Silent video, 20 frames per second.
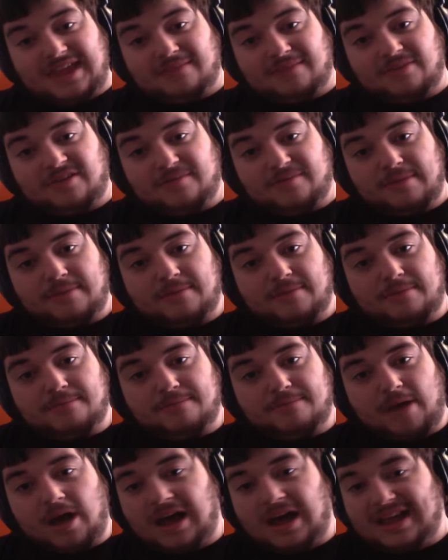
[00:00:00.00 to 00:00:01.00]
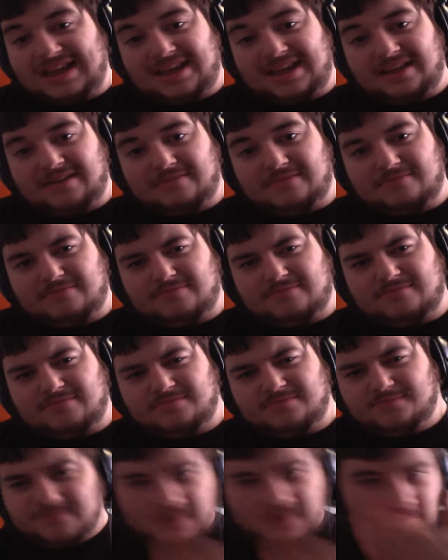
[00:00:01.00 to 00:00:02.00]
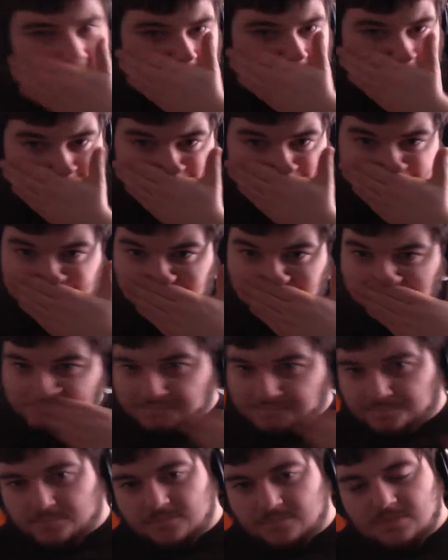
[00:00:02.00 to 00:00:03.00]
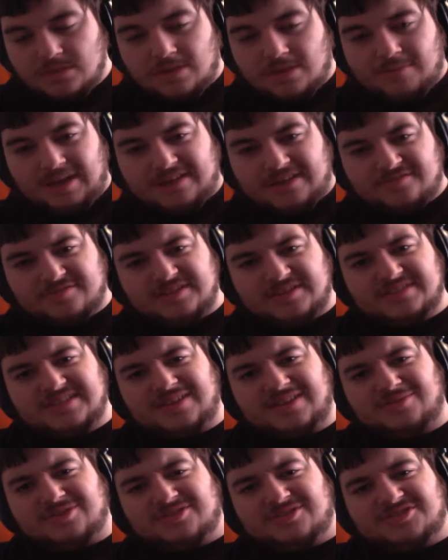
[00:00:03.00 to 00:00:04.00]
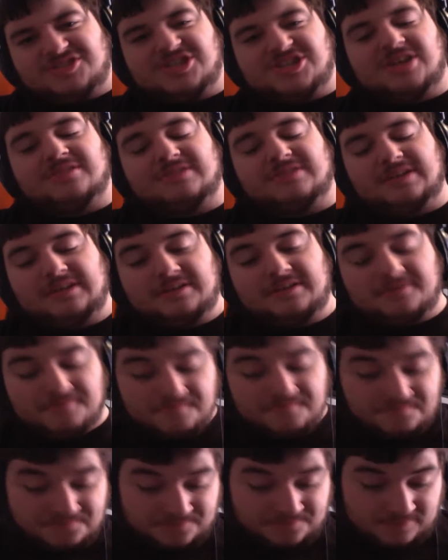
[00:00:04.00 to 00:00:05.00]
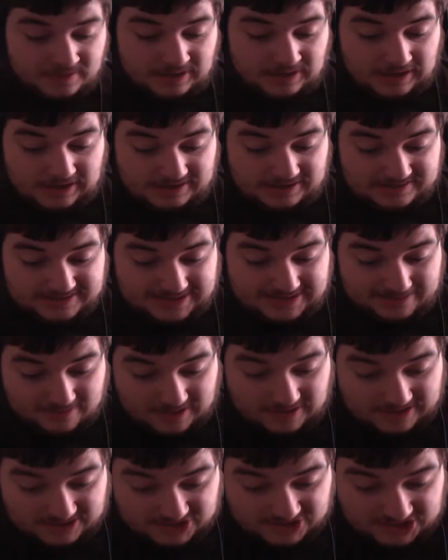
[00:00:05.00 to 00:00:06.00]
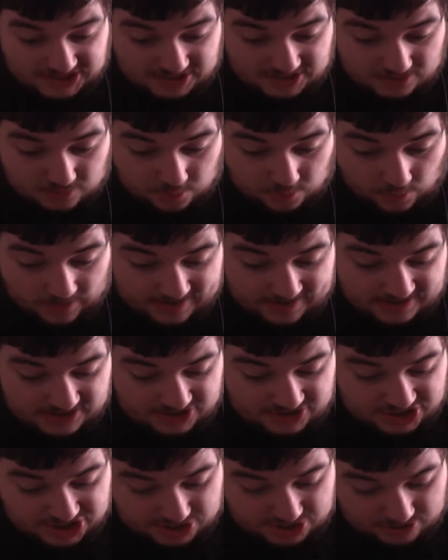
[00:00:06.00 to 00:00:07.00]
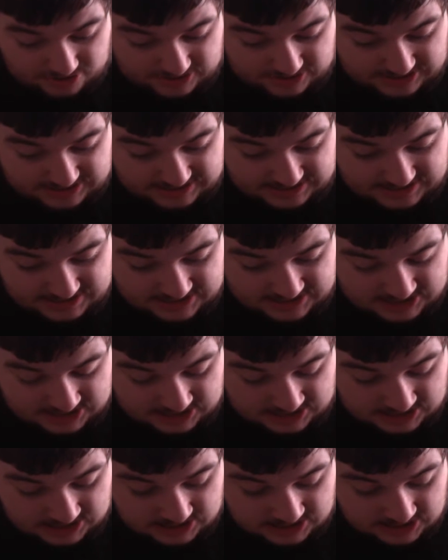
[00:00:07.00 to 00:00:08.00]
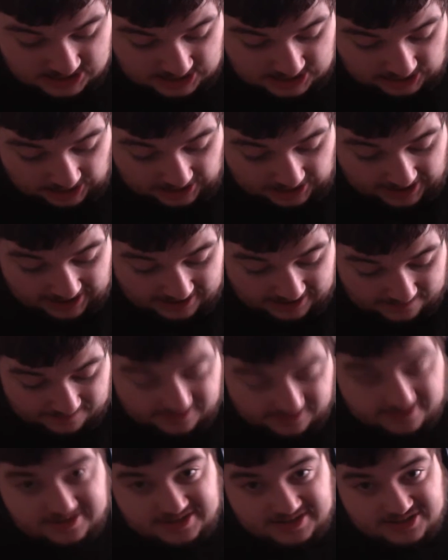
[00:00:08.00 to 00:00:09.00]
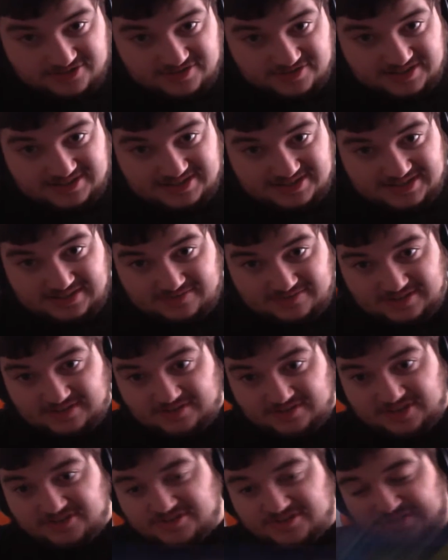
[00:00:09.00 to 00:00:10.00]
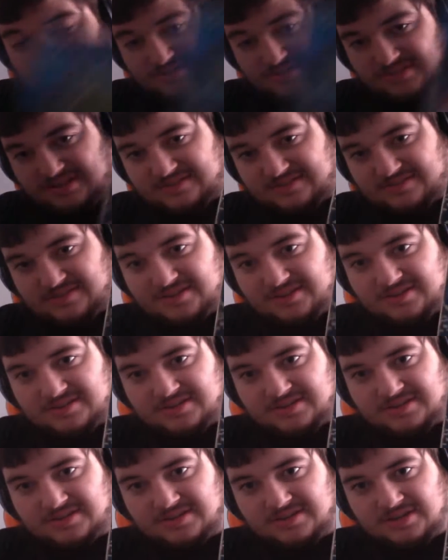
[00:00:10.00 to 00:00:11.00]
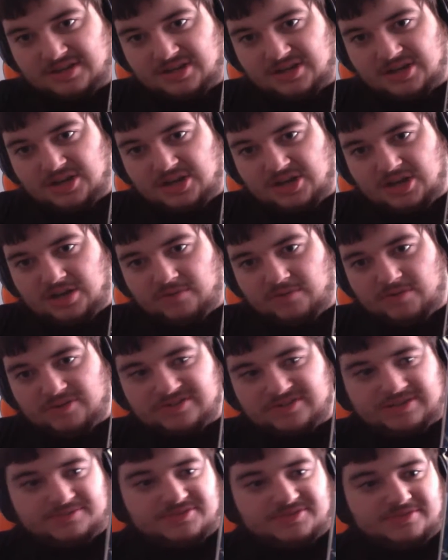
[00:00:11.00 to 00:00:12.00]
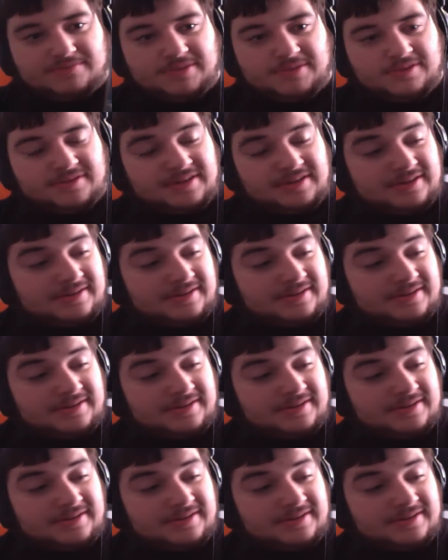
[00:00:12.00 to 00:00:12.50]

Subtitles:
I remember buying back at retail when I was younger. And it's a game I actually quite enjoyed. And I'm very intrigued to see if this version is as good. World Championship Poker.